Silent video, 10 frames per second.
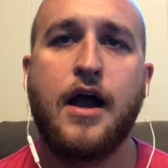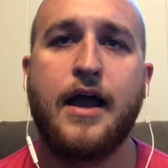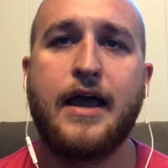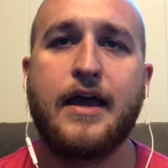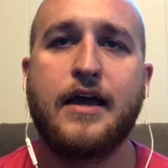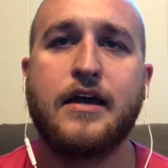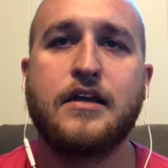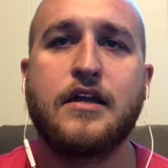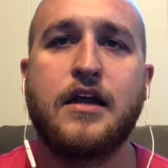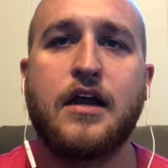
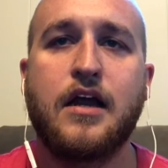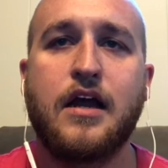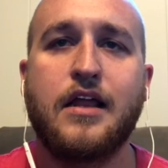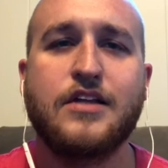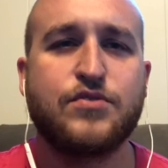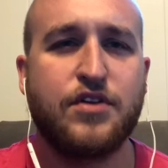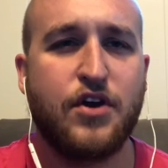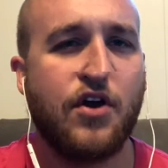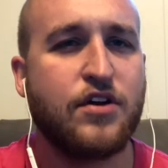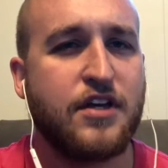And that's really
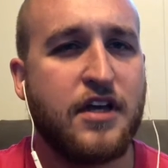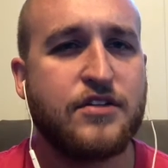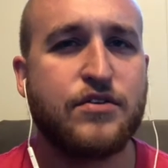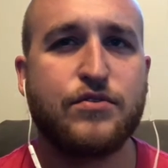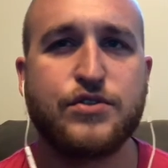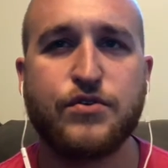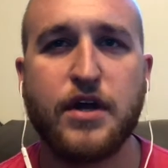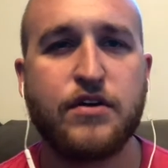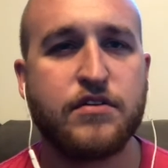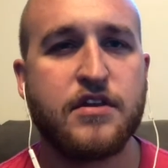hard to get to those
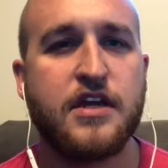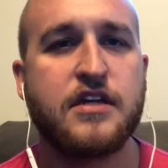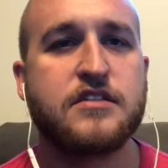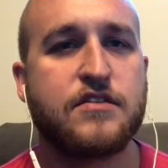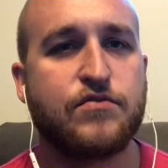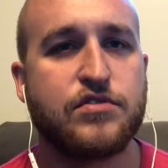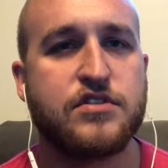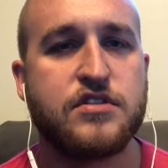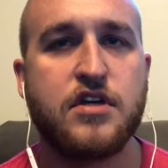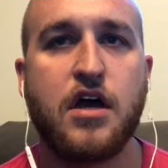greater things if we're
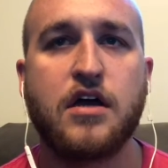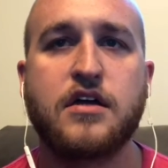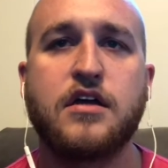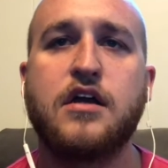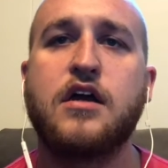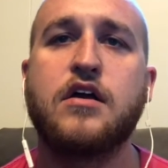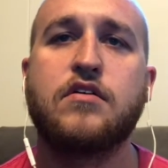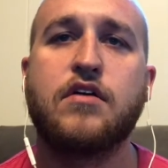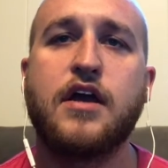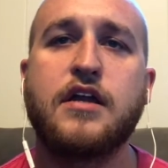stuck,
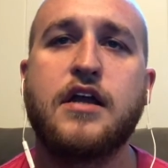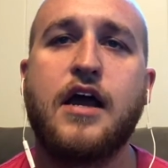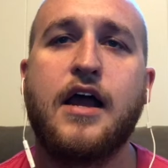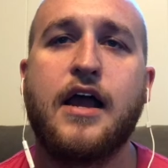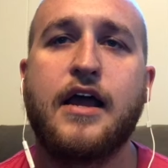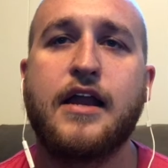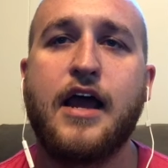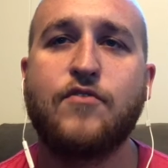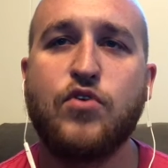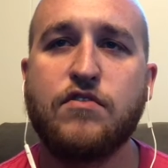right? And
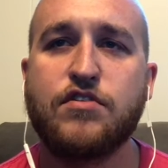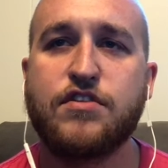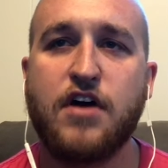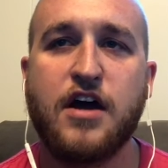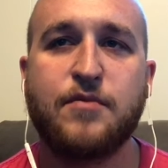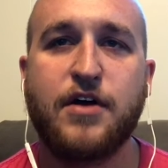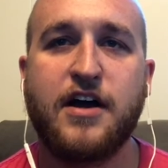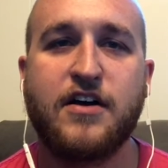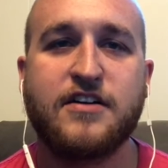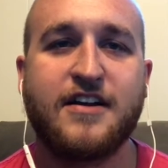have you ever thought
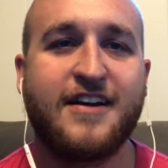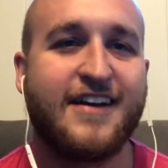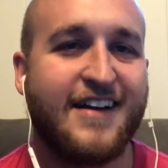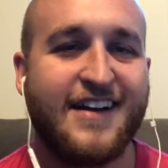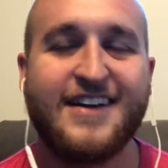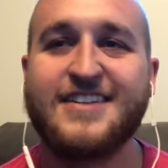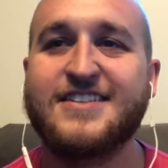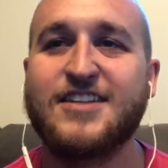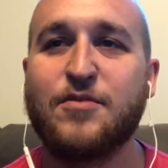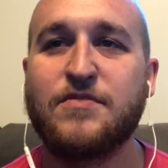about
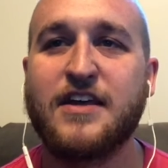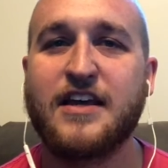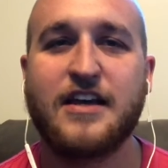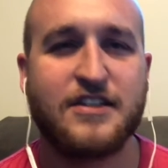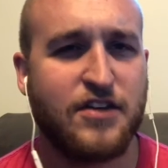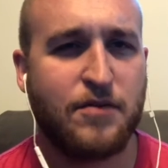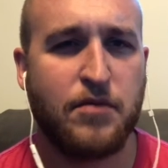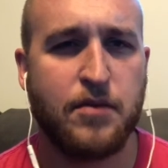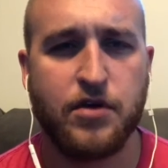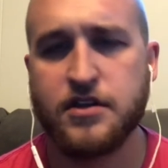something? I saw a
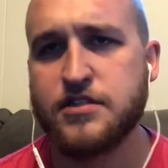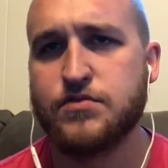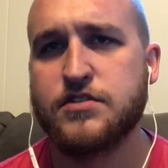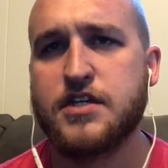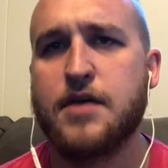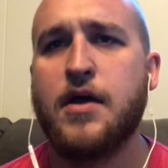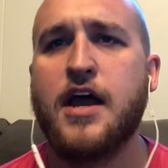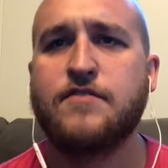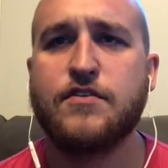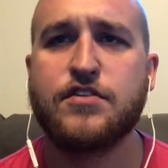meme on this one time.
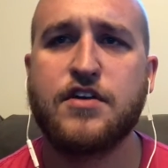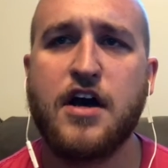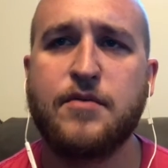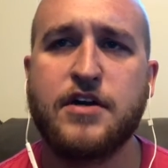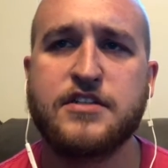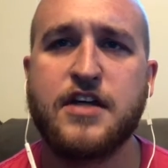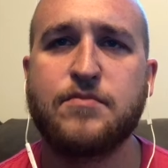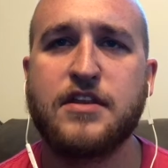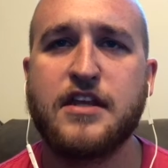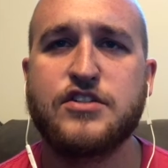Have you ever thought about
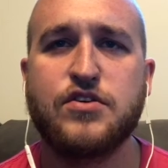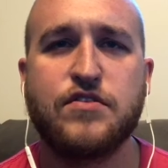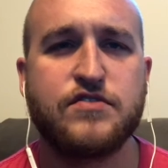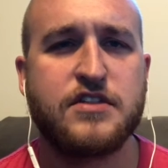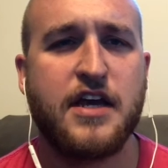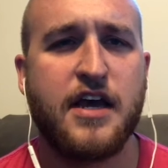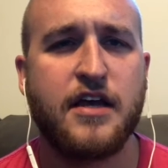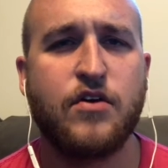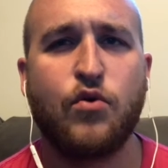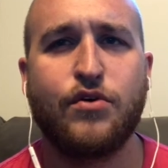something that you have
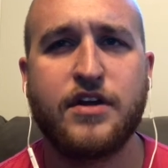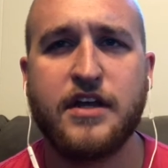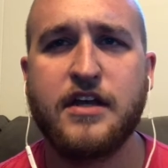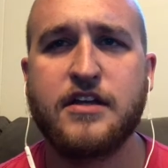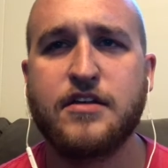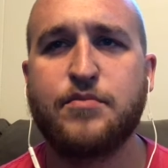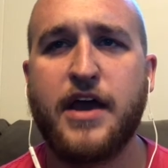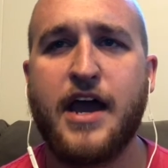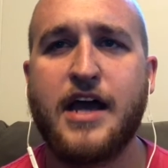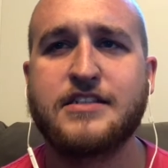said or did in the
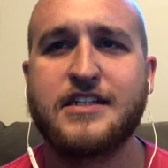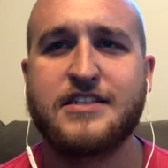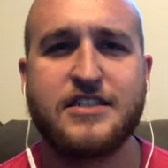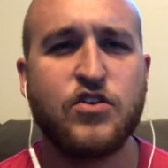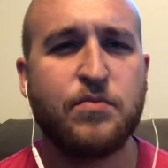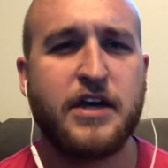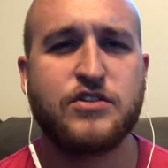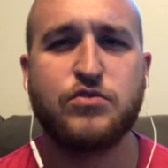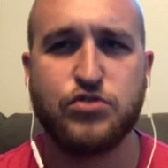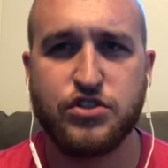past that still
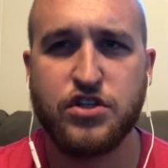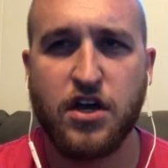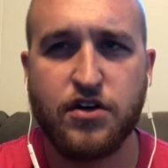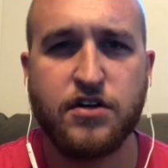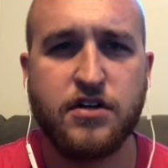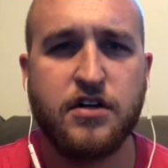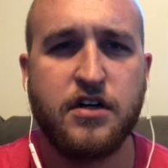makes you shudder?